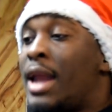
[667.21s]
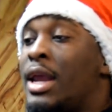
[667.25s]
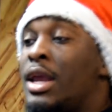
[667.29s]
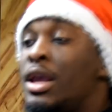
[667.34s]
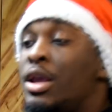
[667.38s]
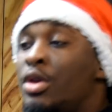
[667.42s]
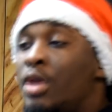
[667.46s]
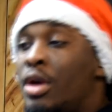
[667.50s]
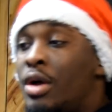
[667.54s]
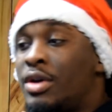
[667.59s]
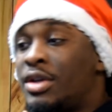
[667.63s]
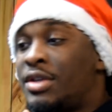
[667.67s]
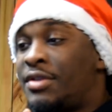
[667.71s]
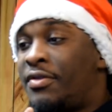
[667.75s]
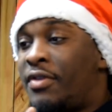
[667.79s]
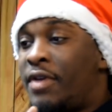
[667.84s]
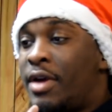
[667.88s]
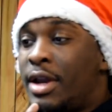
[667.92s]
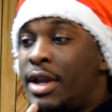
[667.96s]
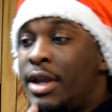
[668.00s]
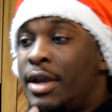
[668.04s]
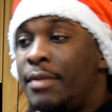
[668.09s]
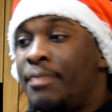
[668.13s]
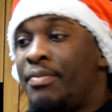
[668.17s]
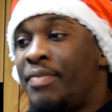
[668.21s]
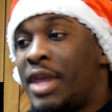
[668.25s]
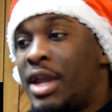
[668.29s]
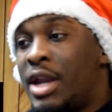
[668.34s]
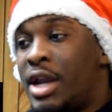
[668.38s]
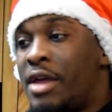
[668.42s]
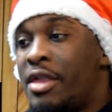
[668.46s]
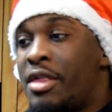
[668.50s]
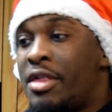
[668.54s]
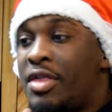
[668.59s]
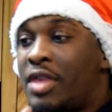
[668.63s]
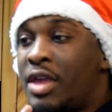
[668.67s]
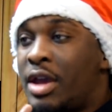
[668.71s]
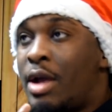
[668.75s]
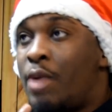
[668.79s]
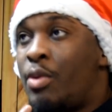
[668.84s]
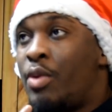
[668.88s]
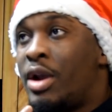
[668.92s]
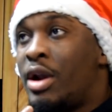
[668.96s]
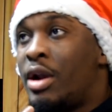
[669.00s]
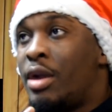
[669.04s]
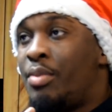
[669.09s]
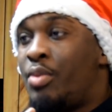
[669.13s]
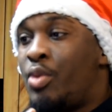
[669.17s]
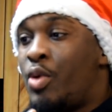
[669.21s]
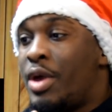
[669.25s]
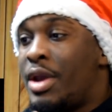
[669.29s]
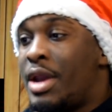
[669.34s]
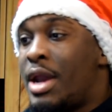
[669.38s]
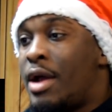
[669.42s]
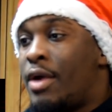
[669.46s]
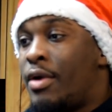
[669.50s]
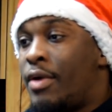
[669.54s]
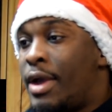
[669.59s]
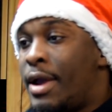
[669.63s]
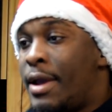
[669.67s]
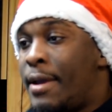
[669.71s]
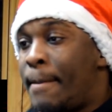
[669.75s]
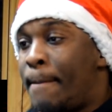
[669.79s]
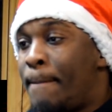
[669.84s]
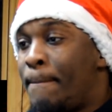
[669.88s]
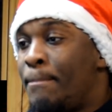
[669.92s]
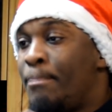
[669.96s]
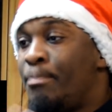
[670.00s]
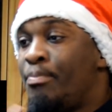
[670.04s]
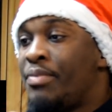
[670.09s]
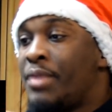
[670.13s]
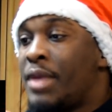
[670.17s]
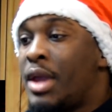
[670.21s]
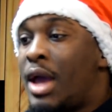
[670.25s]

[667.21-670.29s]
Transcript: And then you know what's funny? Another thing I wanted to point out, right?